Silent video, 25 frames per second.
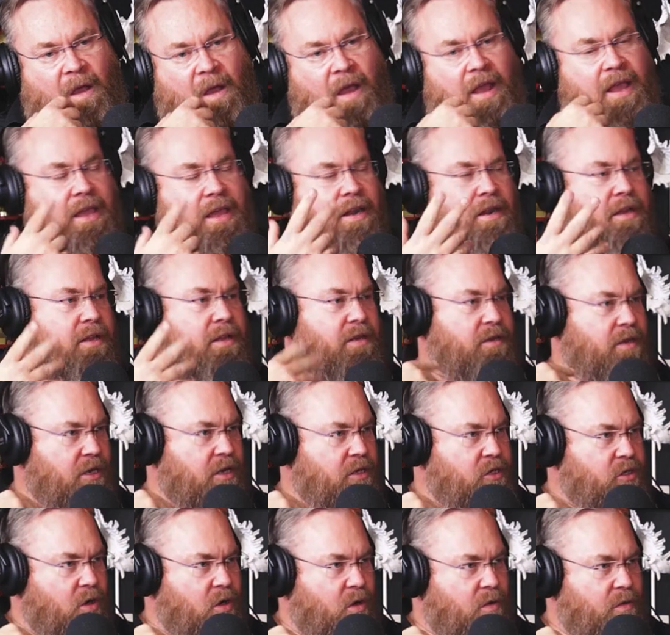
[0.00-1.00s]
I had a,
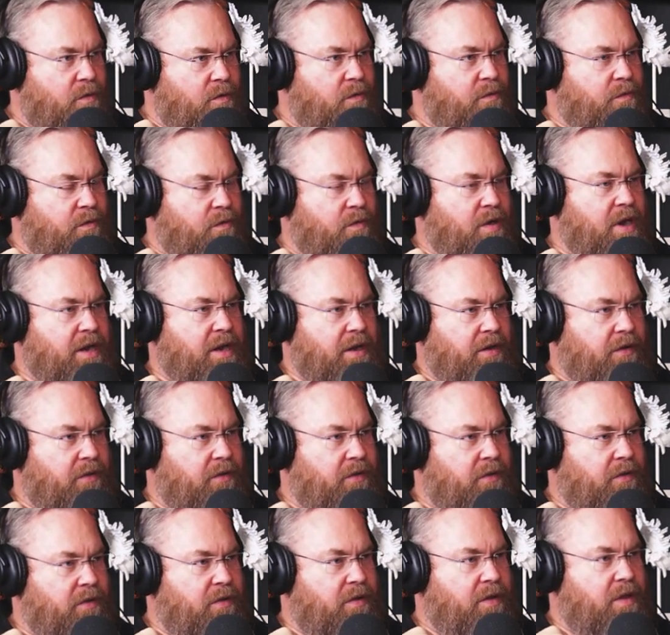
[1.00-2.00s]
a childhood
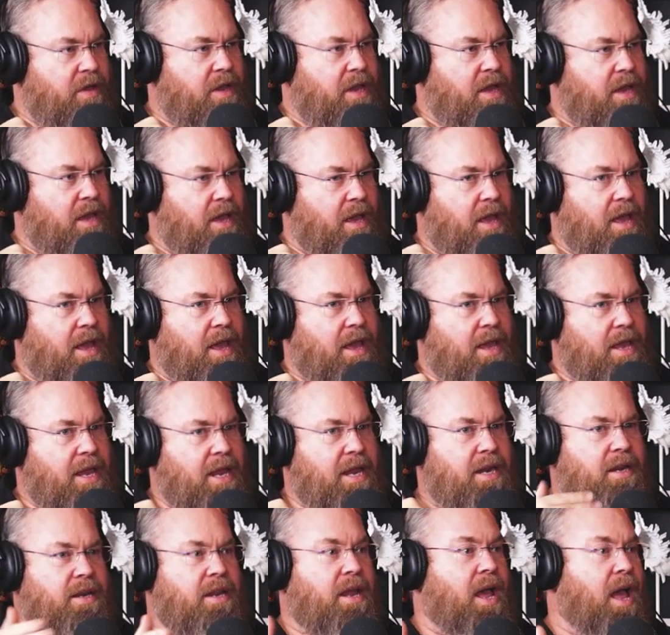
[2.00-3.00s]
friend uh,
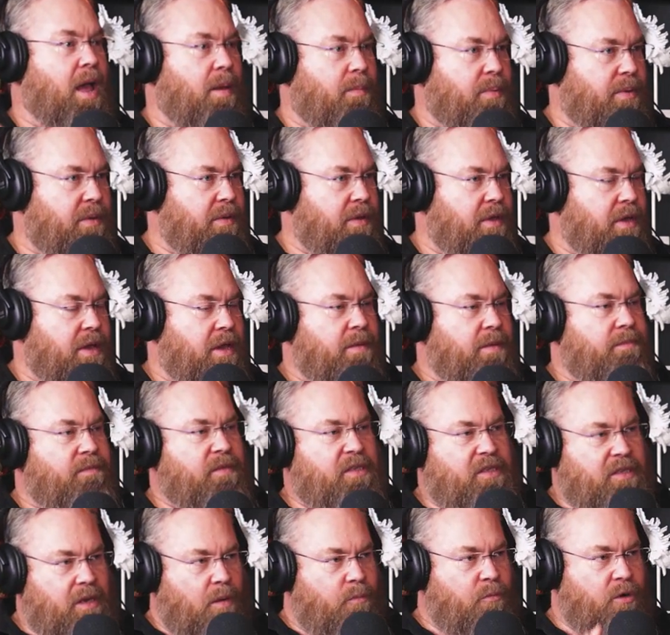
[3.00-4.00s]
end up
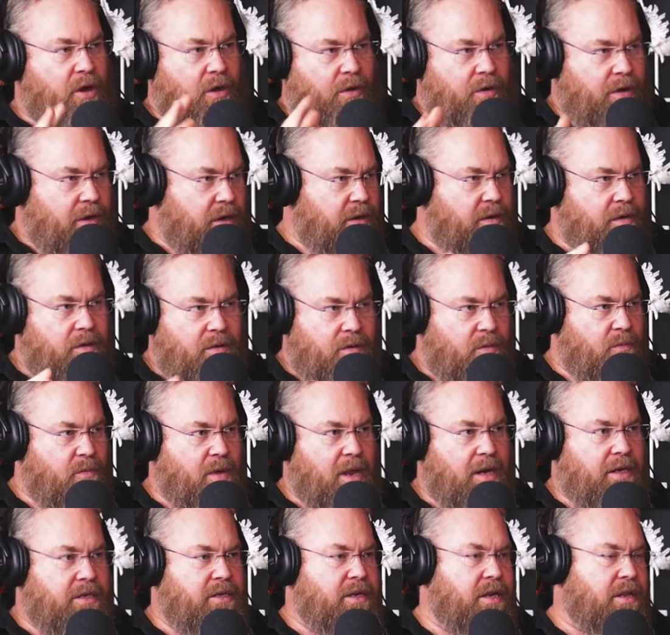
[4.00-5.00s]
somewhere in
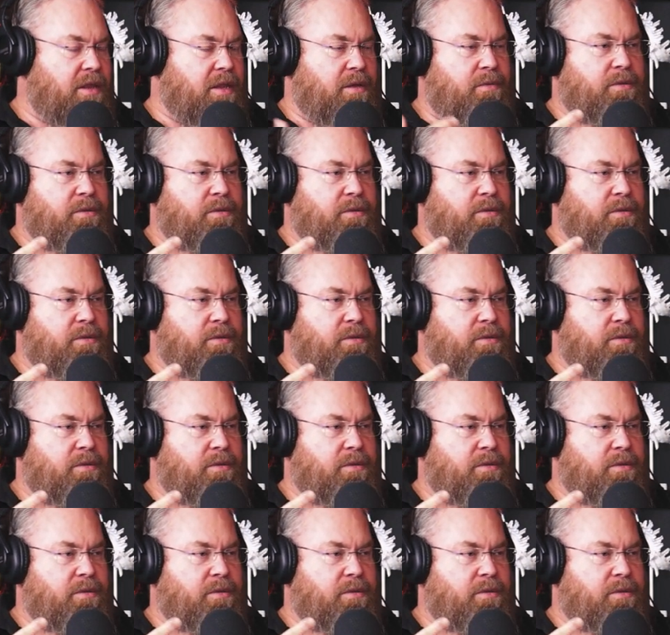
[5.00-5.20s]
Wellington.